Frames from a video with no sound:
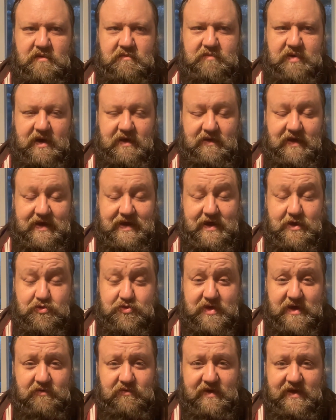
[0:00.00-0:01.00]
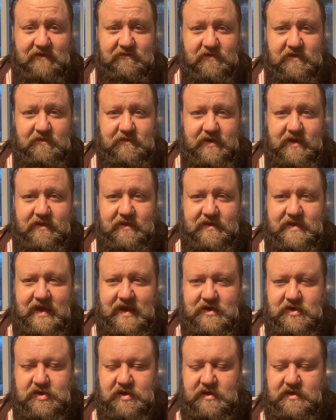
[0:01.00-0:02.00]
But like I said, we have limited
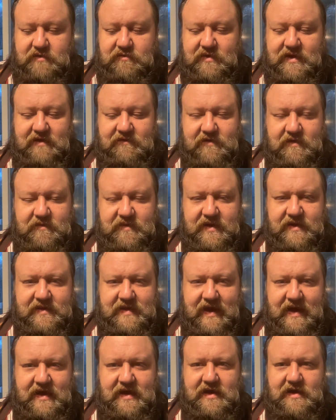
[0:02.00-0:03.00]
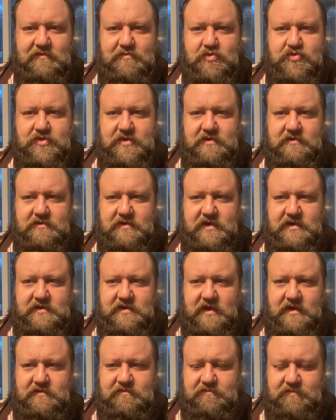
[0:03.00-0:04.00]
attention and we have limited time, so
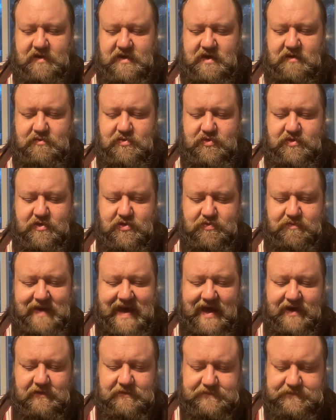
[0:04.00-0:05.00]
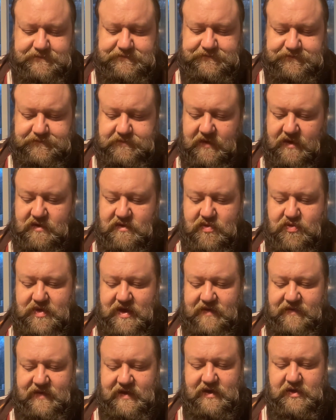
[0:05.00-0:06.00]
it becomes this battle
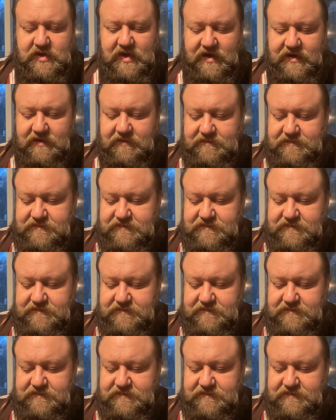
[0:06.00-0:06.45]
set in the agenda.